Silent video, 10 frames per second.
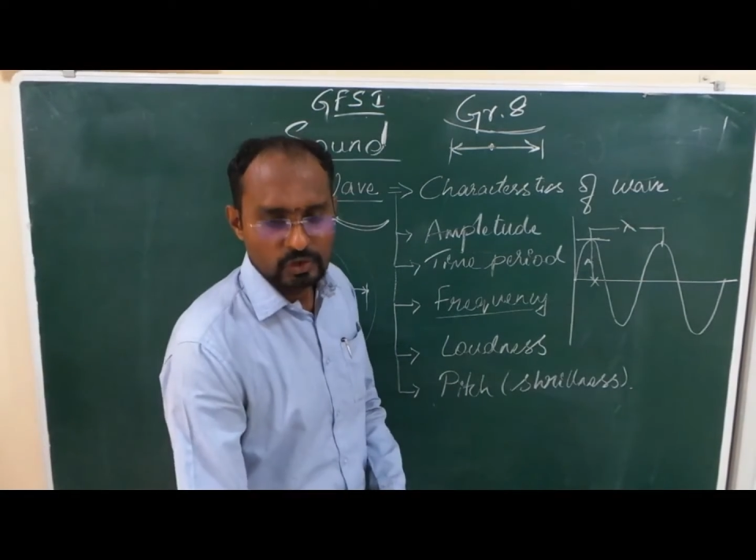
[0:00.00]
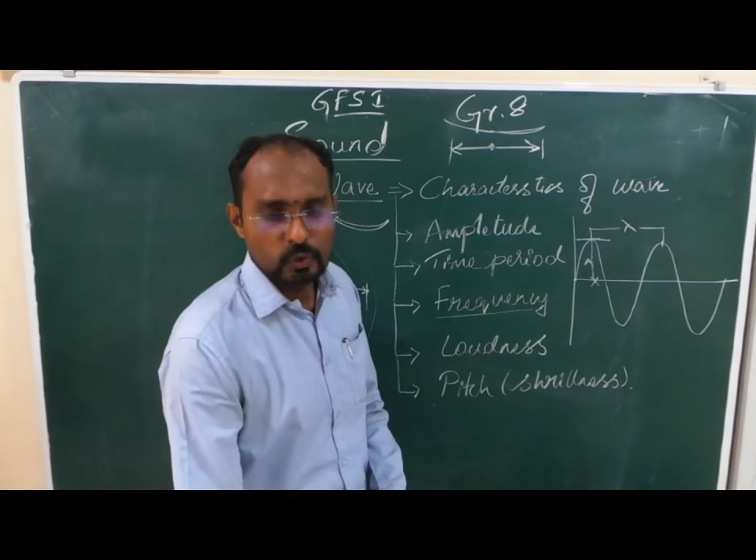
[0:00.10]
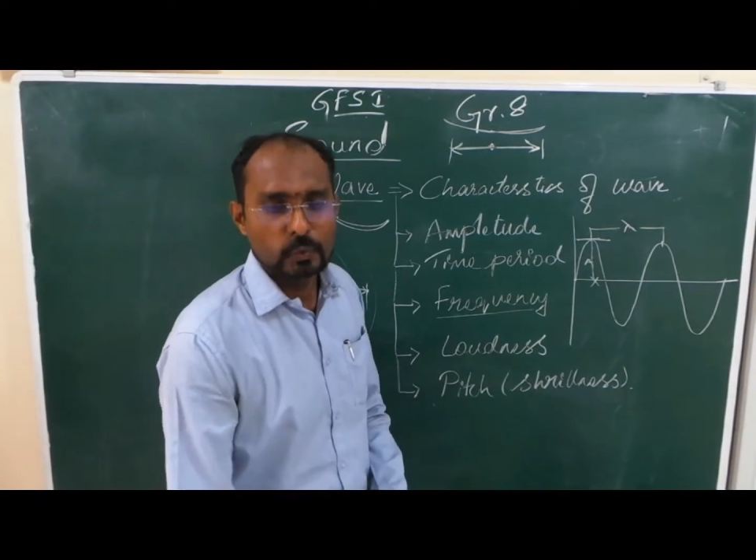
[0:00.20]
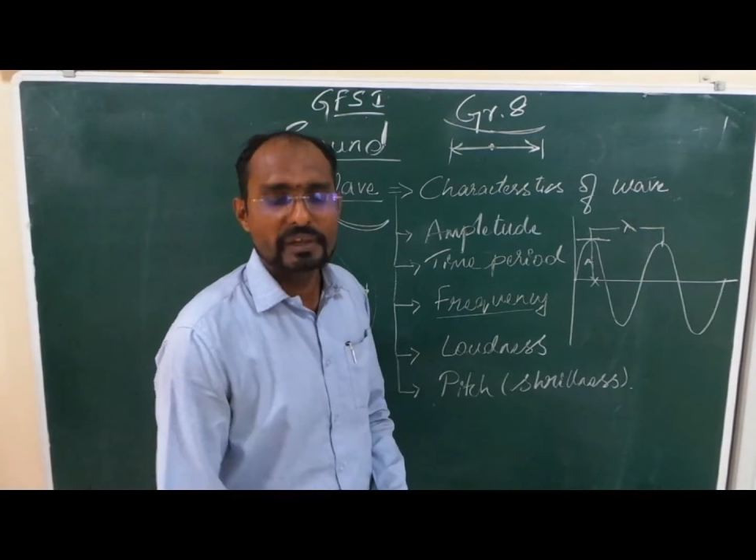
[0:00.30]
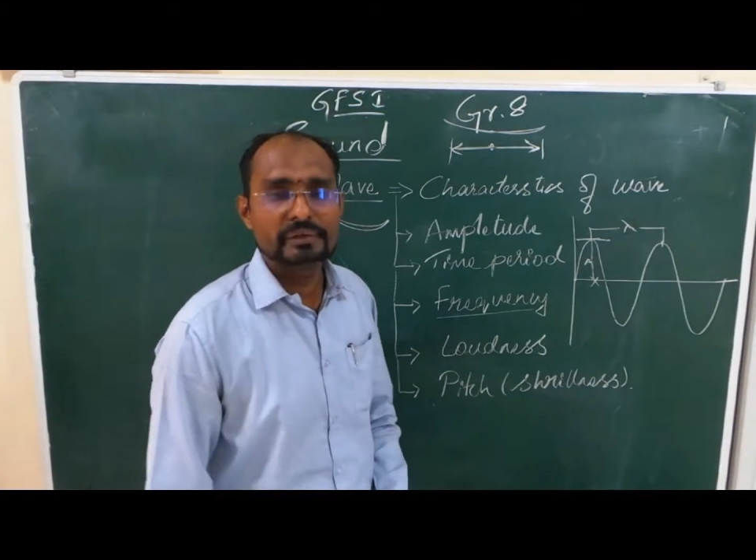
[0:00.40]

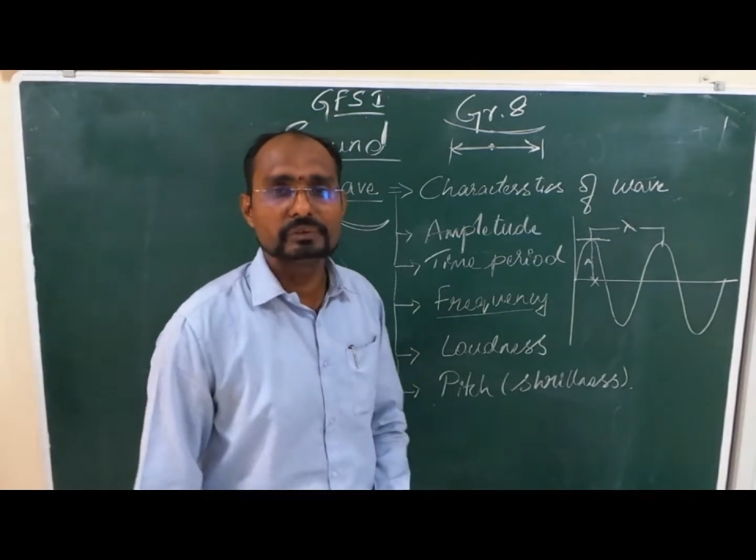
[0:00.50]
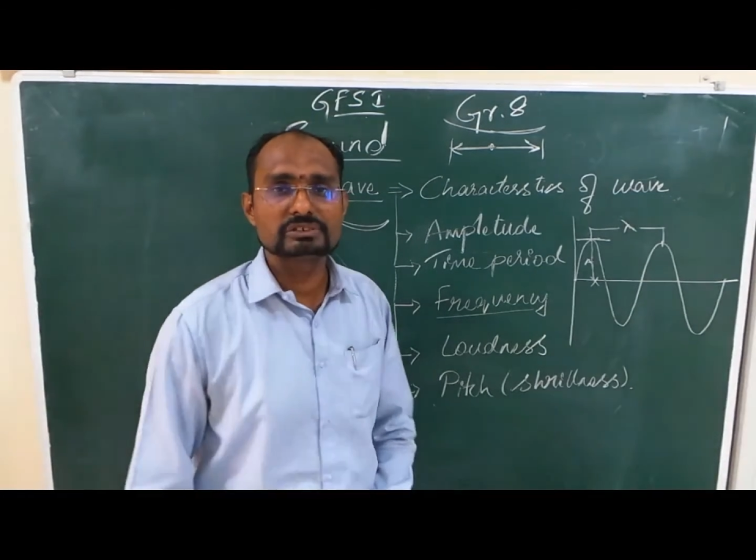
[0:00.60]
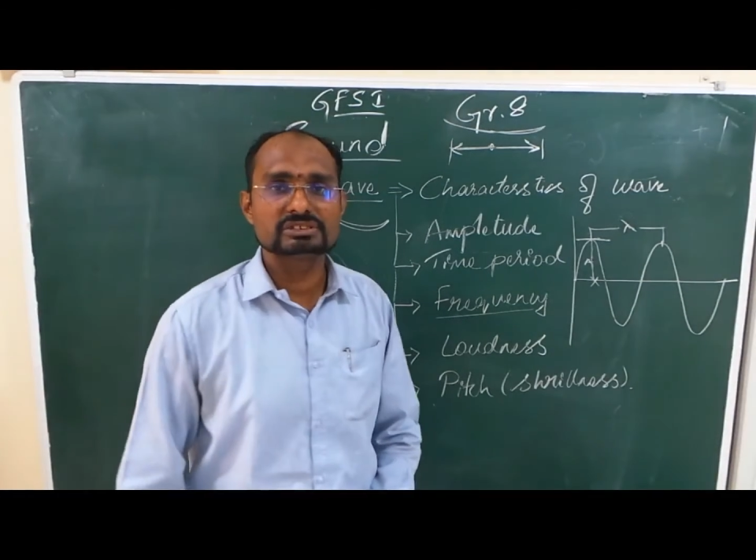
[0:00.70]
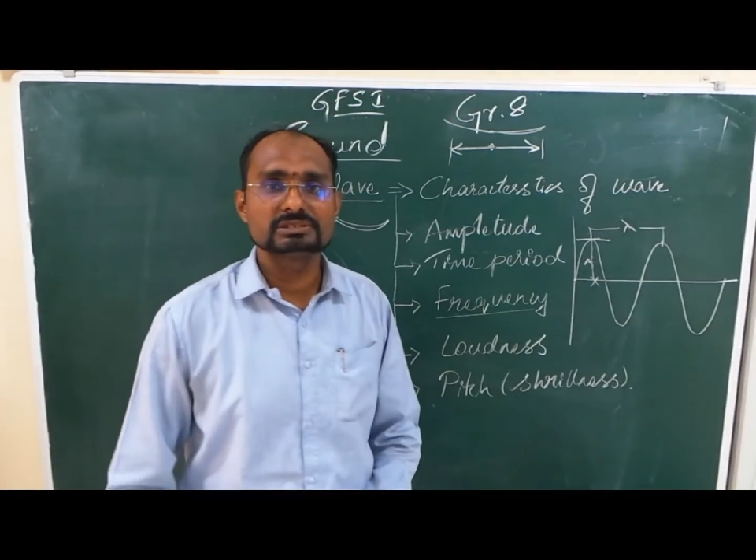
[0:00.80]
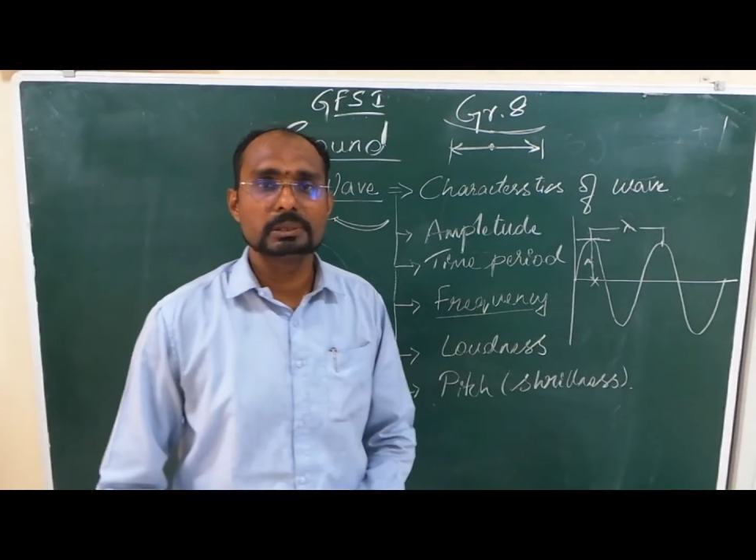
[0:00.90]
We
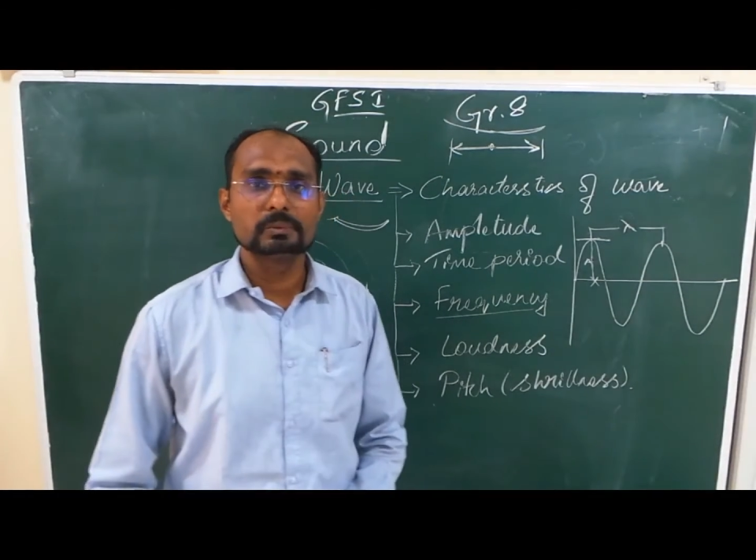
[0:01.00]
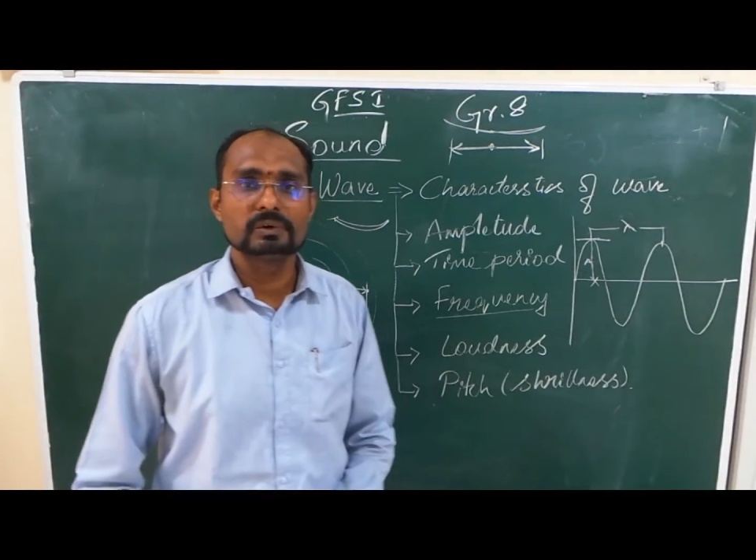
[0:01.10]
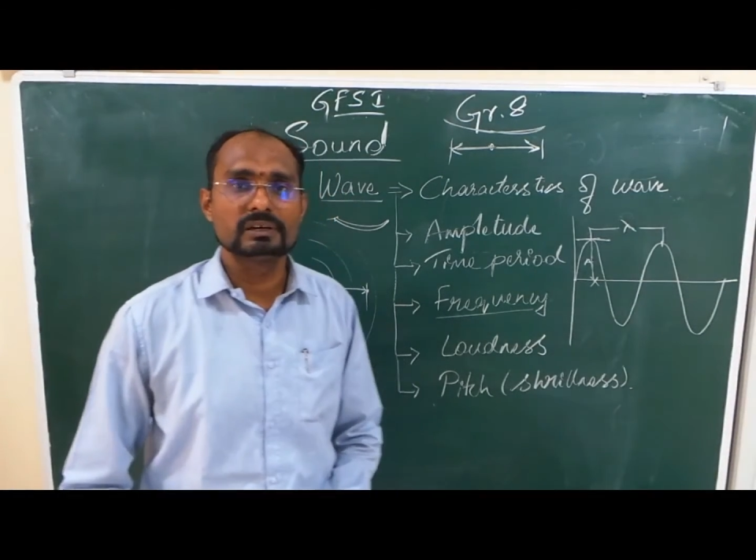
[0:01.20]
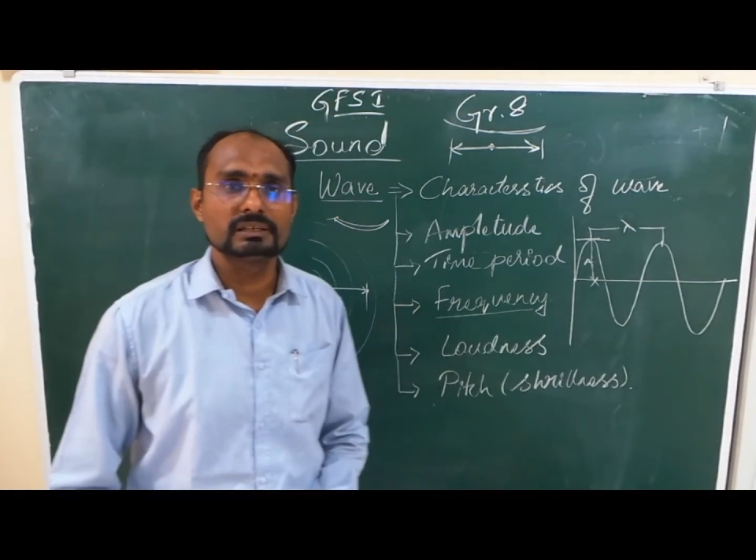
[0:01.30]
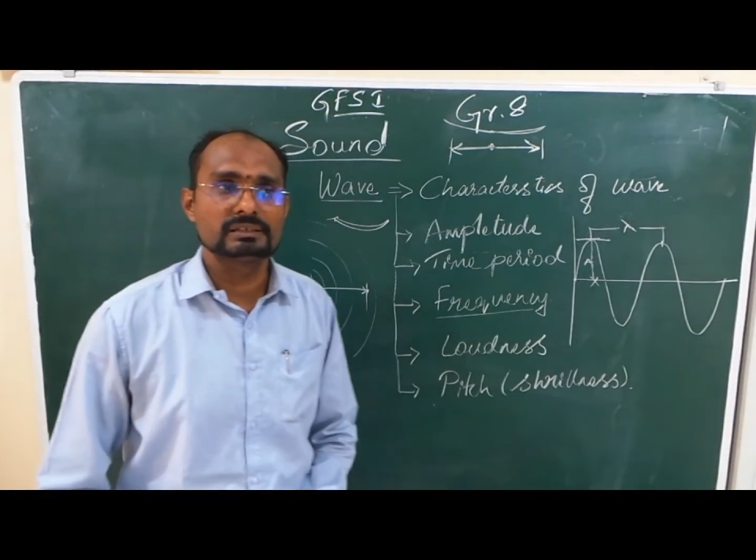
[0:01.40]
use the
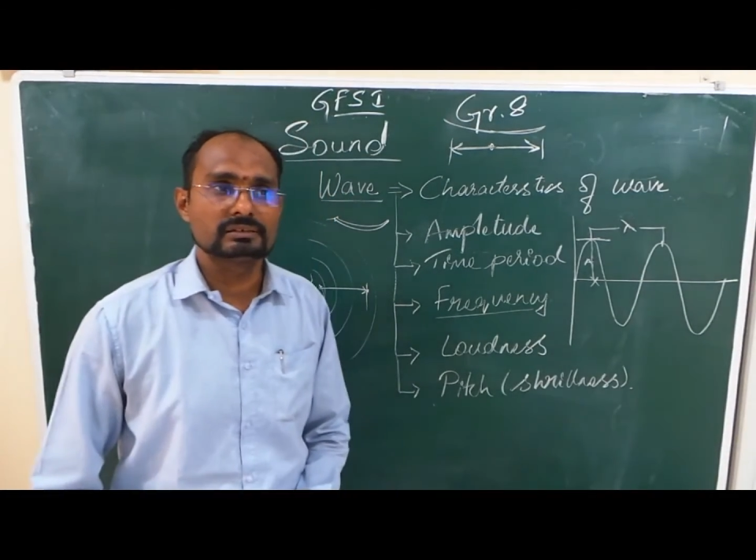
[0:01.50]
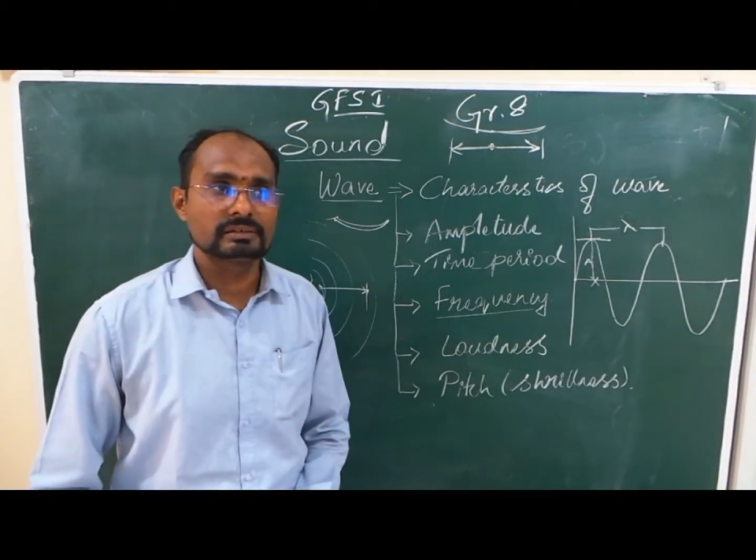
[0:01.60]
word,